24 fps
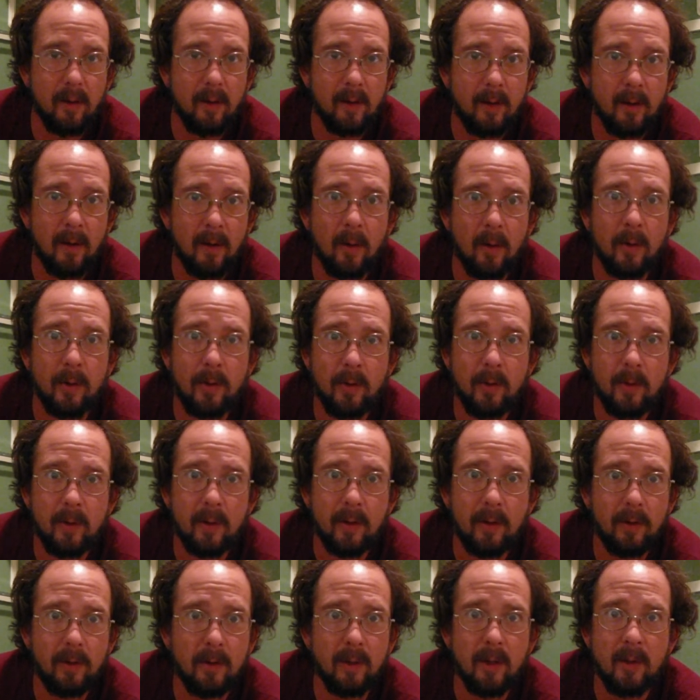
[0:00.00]
you know, you
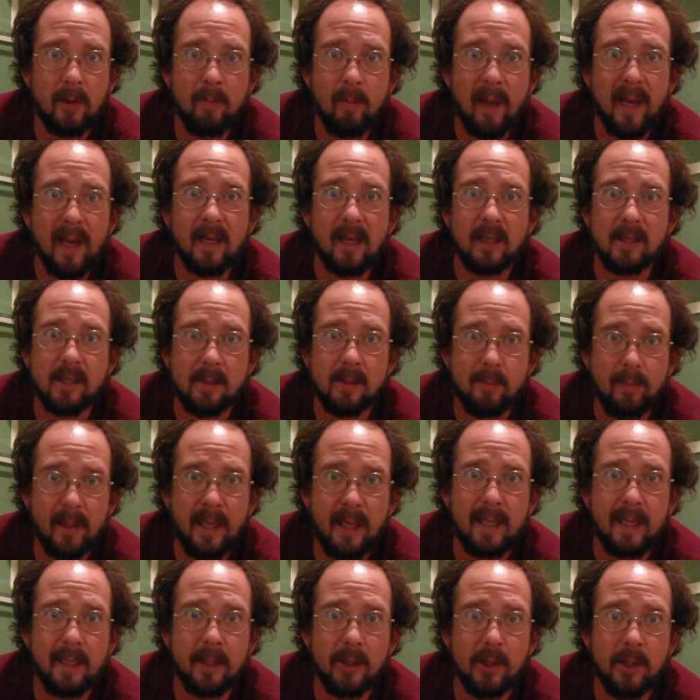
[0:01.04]
could make a
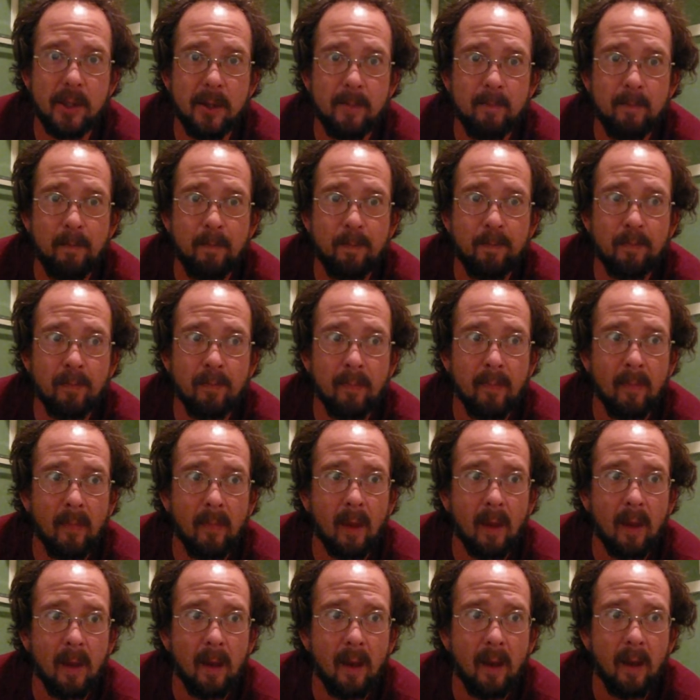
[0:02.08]
speech,
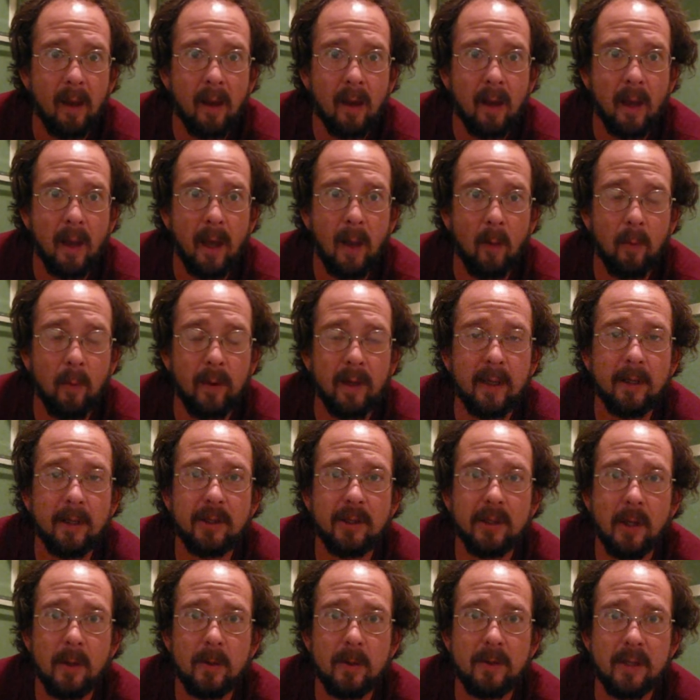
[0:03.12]
and when it
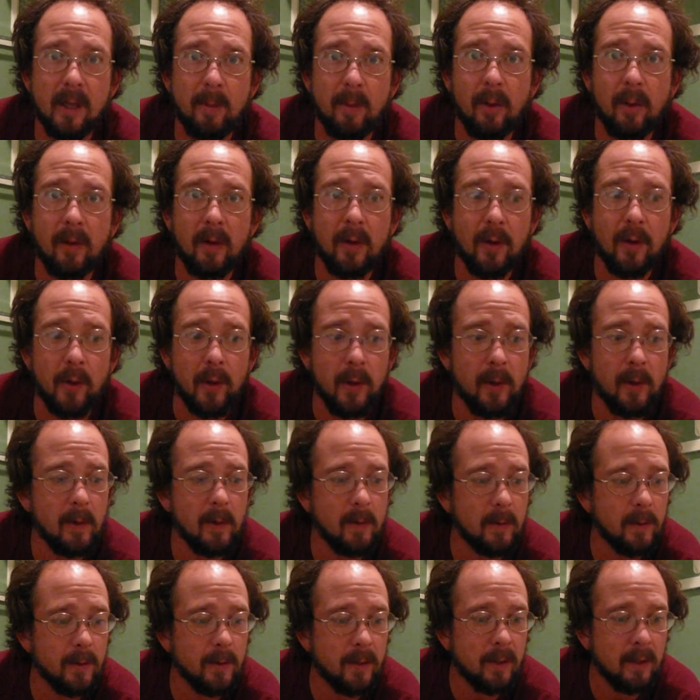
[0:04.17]
shows up on the
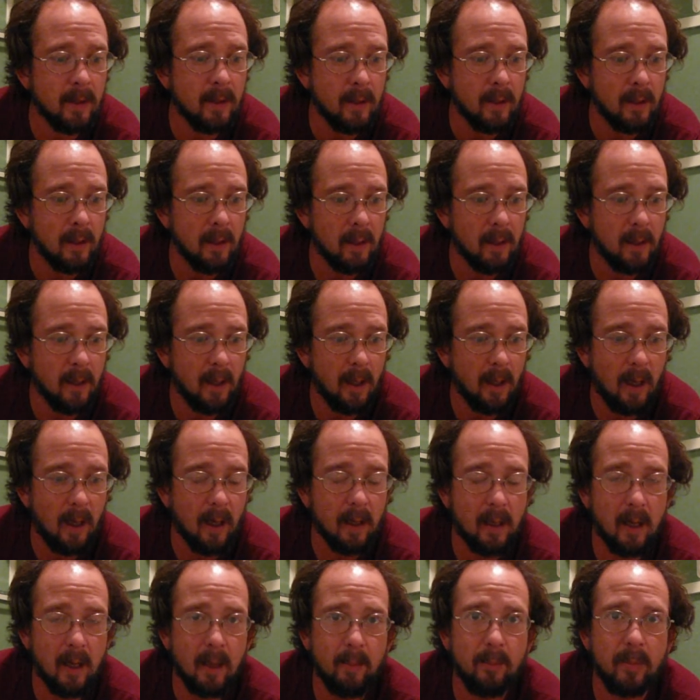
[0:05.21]
news,
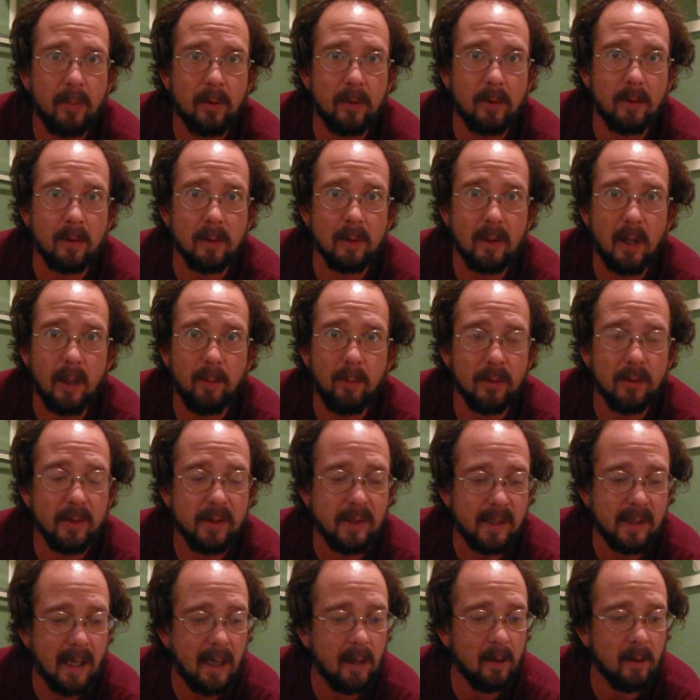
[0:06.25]
a couple
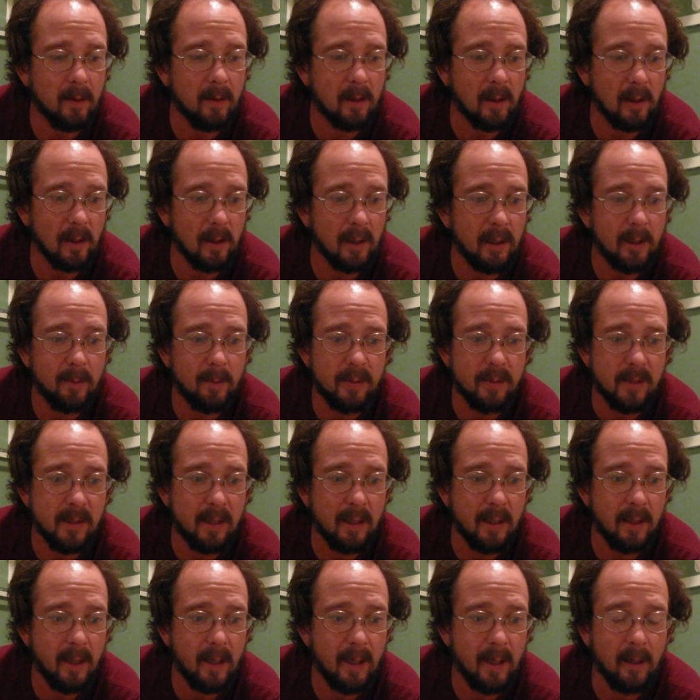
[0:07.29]
sound clips
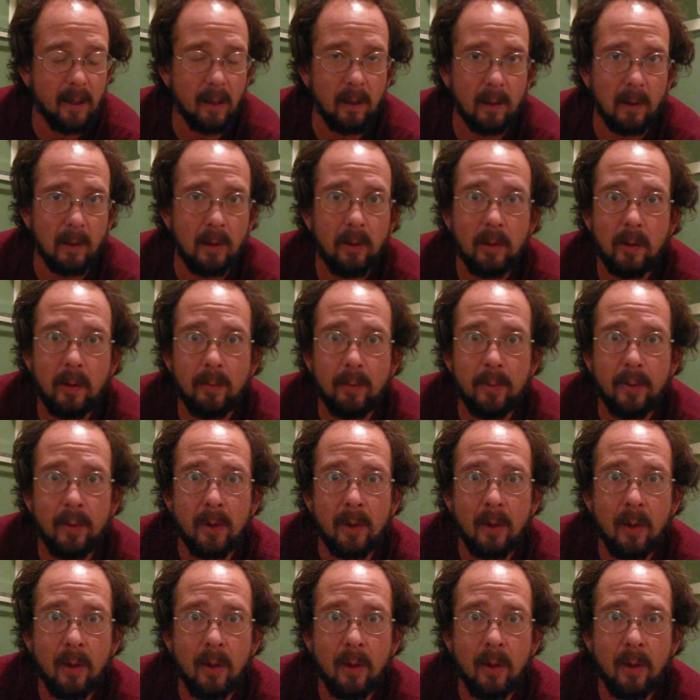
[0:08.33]
and a loop